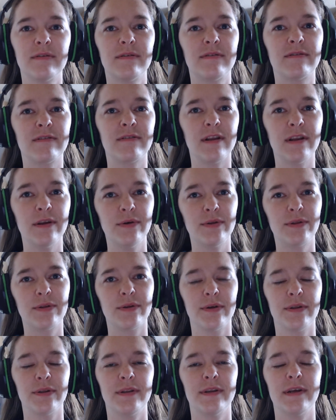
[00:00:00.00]

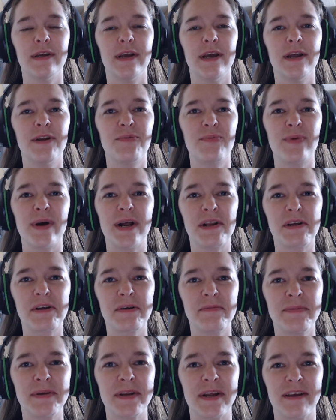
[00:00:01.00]
Saluton, and
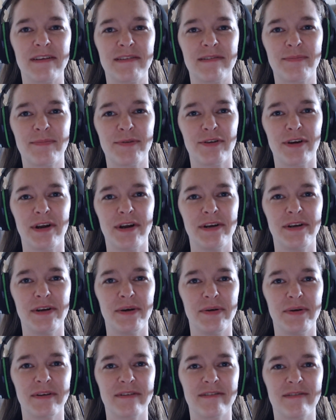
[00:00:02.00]
welcome to Esperanto
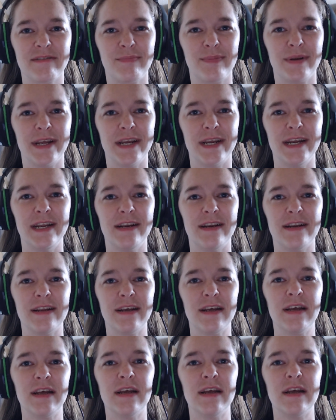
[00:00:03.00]
Explained.
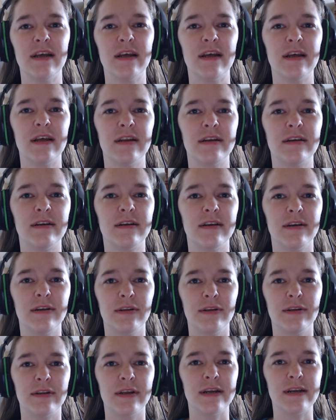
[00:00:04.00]

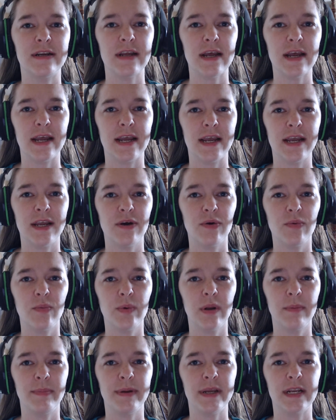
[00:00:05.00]
Today,
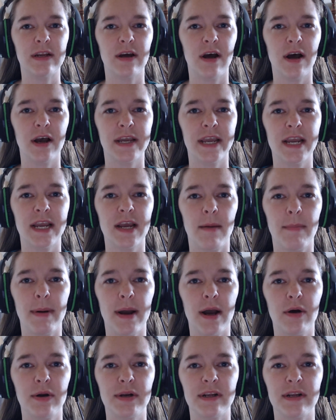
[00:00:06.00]
we'll be talking
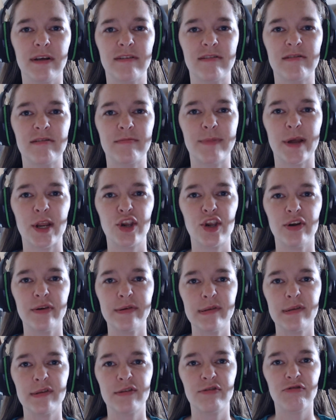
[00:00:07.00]
about a special
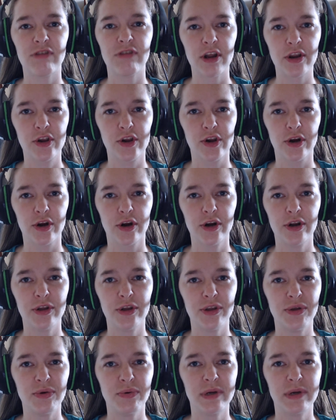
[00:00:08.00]
structure
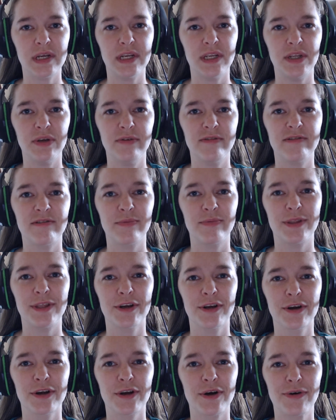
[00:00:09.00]
you can use with
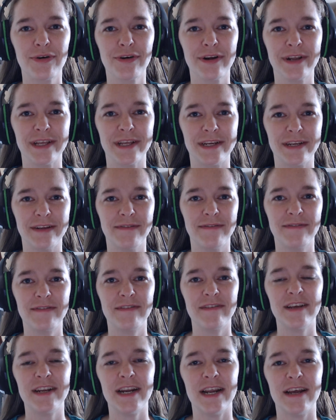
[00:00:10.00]
your correlatives
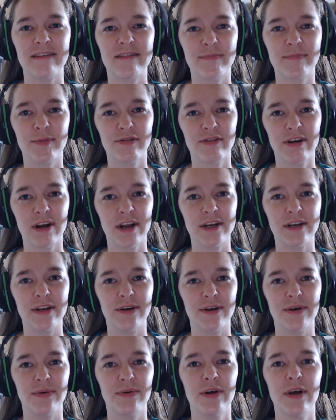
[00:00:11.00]
in
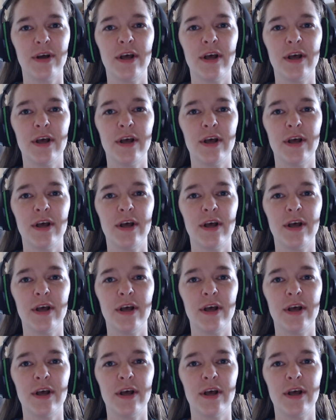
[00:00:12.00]
Esperanto.